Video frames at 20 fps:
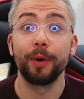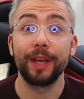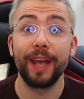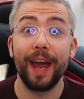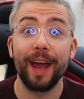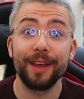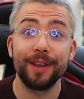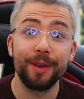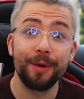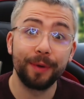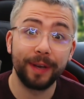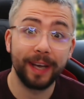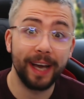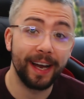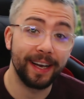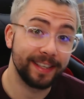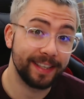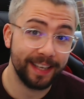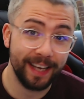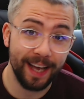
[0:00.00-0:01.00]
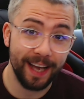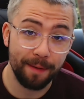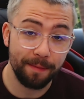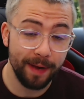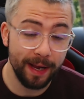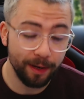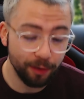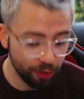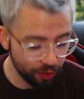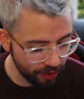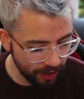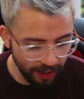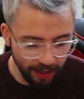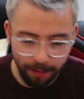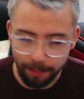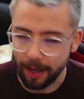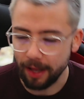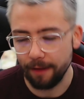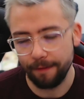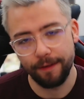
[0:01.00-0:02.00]
But yeah, you guys get me, just
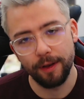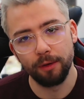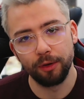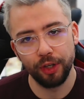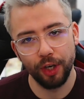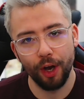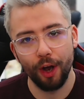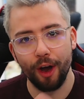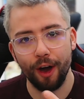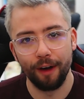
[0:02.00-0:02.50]
thinking about the future